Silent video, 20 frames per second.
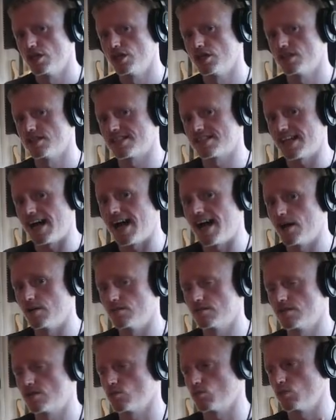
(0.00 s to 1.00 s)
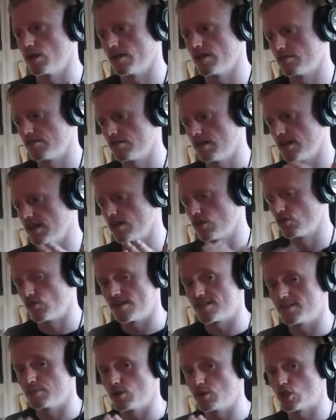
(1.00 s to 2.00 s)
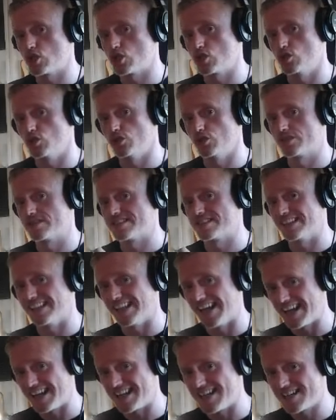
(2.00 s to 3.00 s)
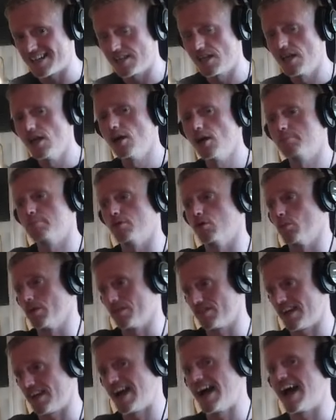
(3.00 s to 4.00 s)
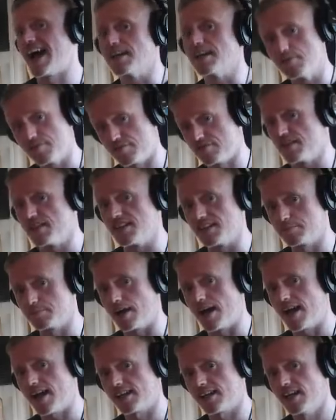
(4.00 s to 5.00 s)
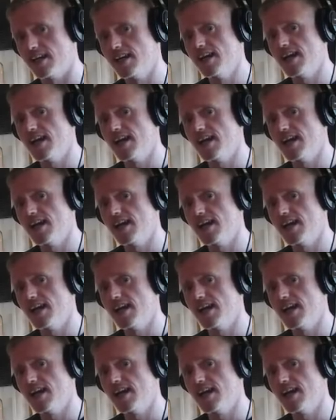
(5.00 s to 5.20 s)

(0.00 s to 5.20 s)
sounds with incredibly short delays, but with high feedback.